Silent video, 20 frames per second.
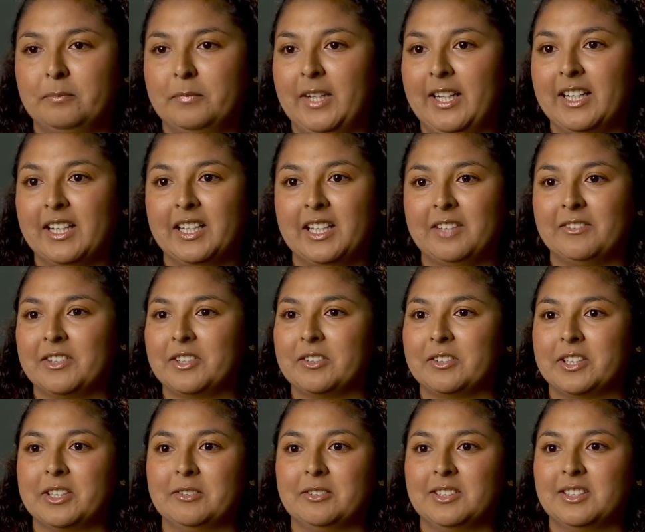I didn't even know
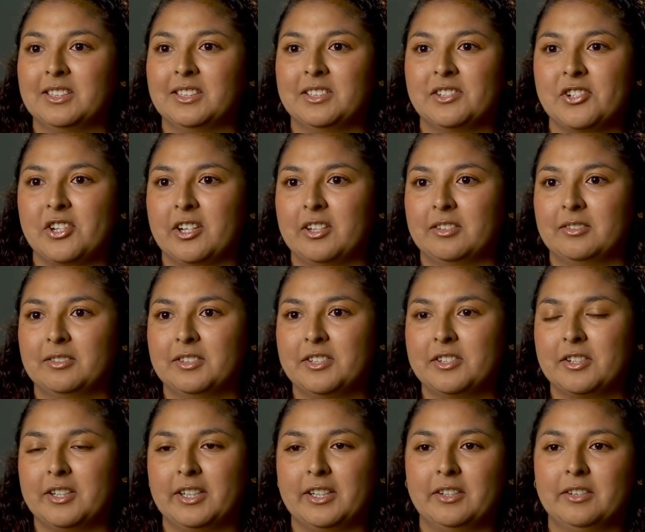he was in jail
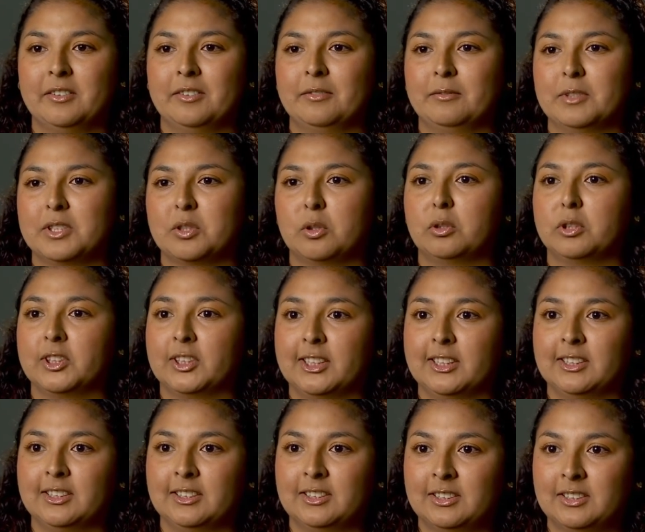until I was
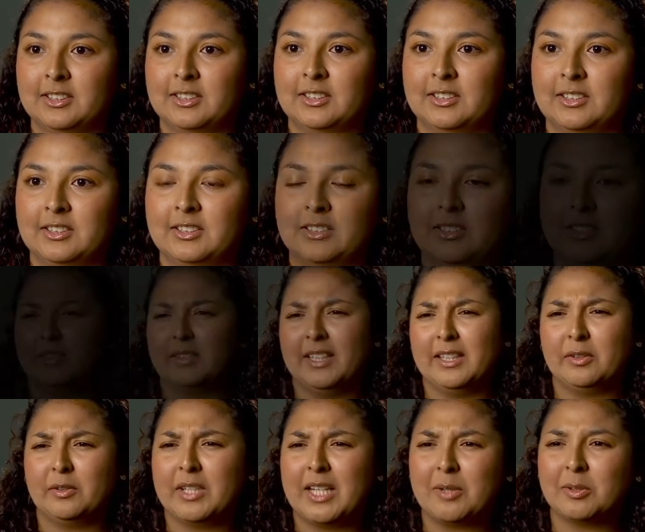older.
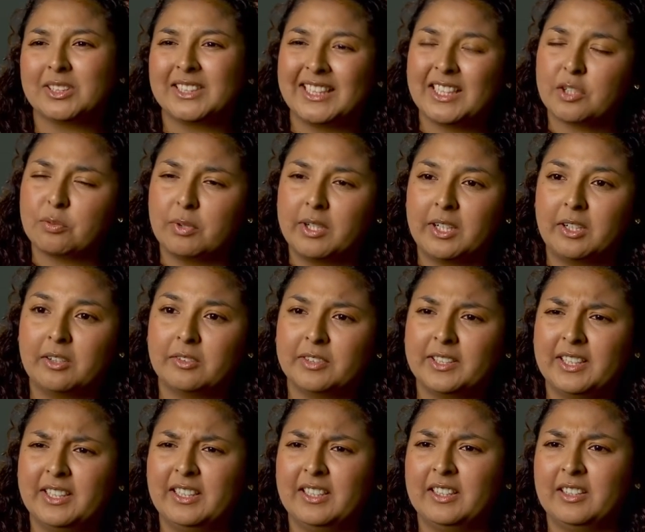Like when I was like 12,
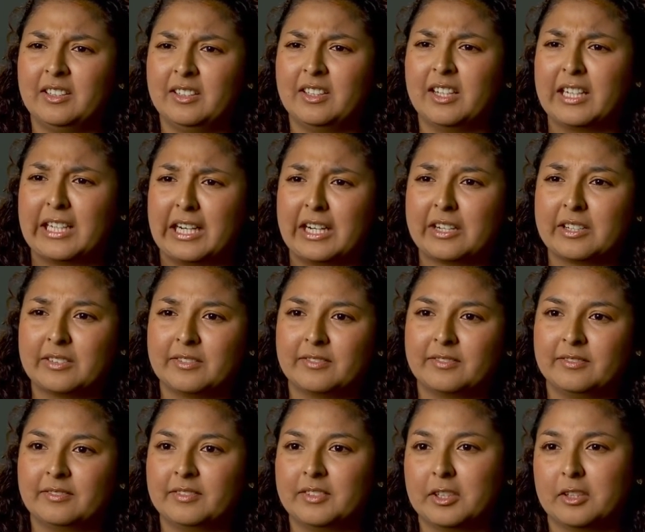he got out of
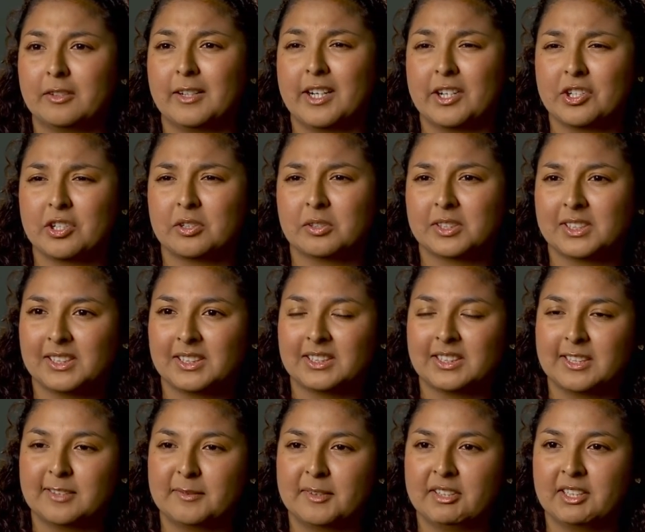the correctional
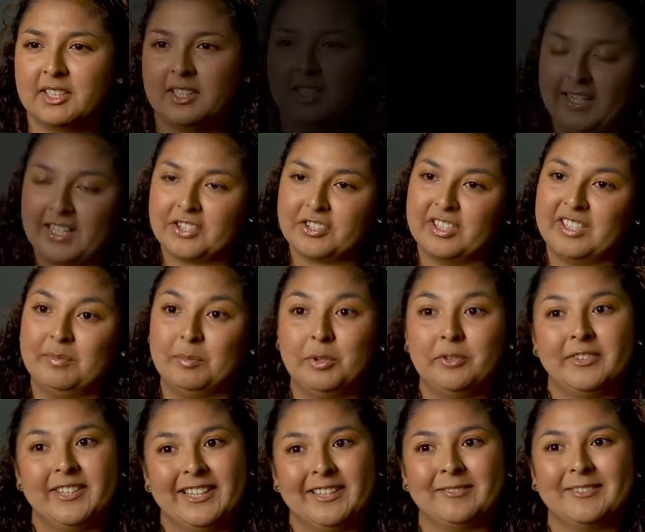system and he actually
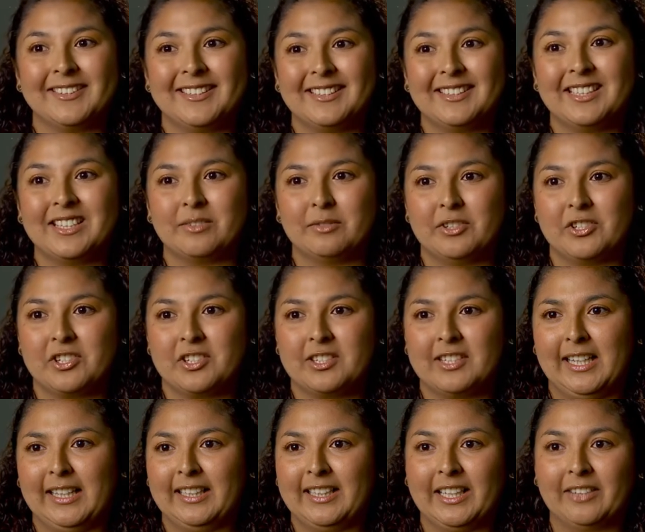moved in with us, which
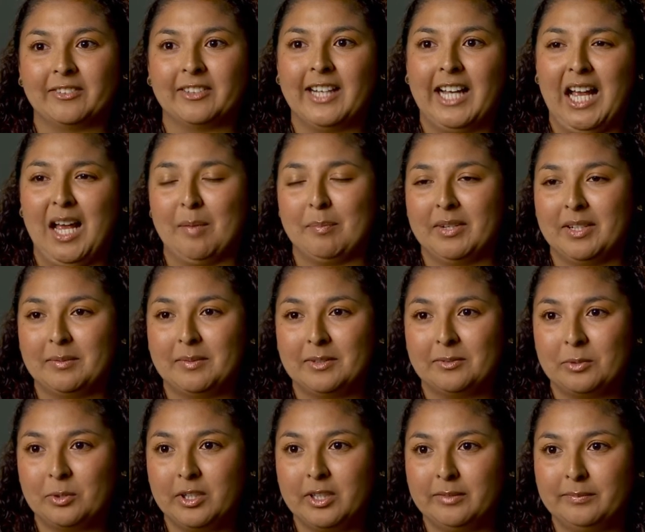that never happened
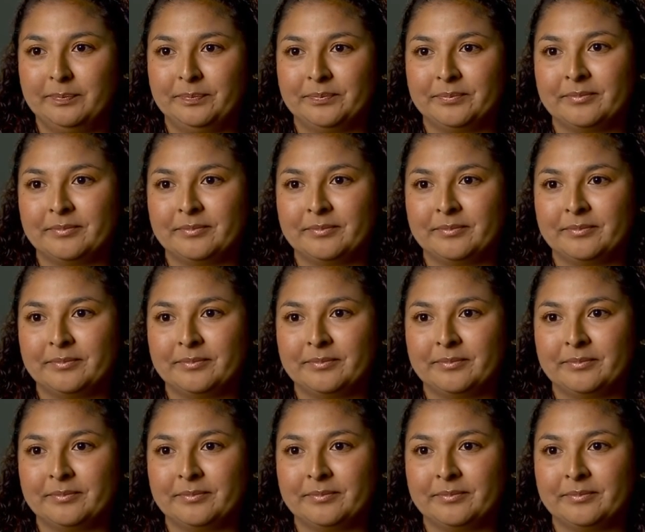before.